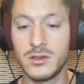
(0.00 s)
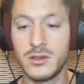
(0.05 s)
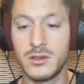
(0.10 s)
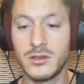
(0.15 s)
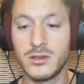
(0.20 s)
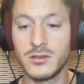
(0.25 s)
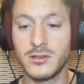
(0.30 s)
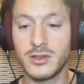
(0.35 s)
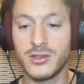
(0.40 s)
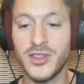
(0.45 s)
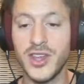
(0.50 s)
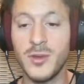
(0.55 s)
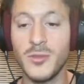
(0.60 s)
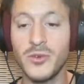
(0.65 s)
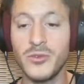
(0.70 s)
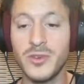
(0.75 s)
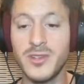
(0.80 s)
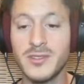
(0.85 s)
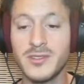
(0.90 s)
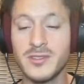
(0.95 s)
So
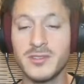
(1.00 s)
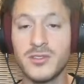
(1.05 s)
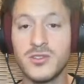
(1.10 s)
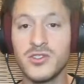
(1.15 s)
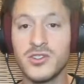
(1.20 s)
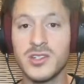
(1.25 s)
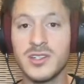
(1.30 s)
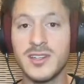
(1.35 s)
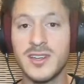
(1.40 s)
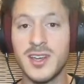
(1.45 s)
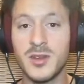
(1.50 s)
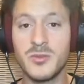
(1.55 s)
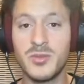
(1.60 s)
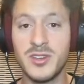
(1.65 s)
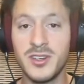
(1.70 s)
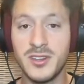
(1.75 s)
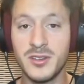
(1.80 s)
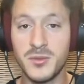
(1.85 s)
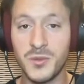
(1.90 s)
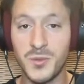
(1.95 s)
tambourines usually can
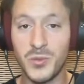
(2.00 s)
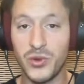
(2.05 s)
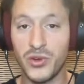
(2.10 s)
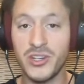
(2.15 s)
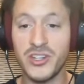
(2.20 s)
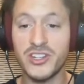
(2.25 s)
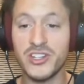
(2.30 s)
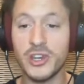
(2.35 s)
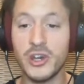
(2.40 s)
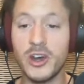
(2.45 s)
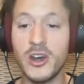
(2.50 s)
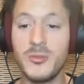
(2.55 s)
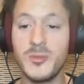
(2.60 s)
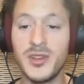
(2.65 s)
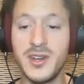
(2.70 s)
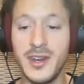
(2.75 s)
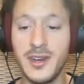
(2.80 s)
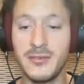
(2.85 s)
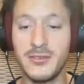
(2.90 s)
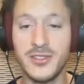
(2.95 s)
be pretty sharp and
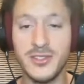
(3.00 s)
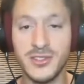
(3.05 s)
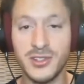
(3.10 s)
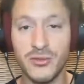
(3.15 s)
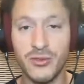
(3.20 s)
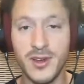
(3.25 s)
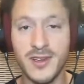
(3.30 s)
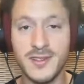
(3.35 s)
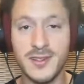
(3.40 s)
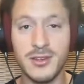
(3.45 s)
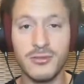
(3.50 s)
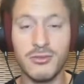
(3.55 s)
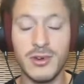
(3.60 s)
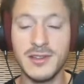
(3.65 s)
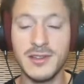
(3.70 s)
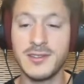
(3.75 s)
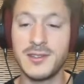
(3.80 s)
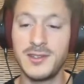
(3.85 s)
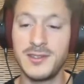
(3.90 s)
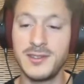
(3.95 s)
have these crazy
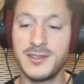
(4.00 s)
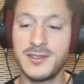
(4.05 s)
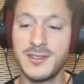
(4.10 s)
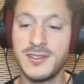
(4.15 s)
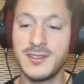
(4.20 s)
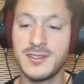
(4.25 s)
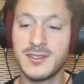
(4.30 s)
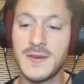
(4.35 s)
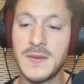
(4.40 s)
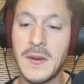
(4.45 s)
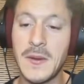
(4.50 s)
resonances.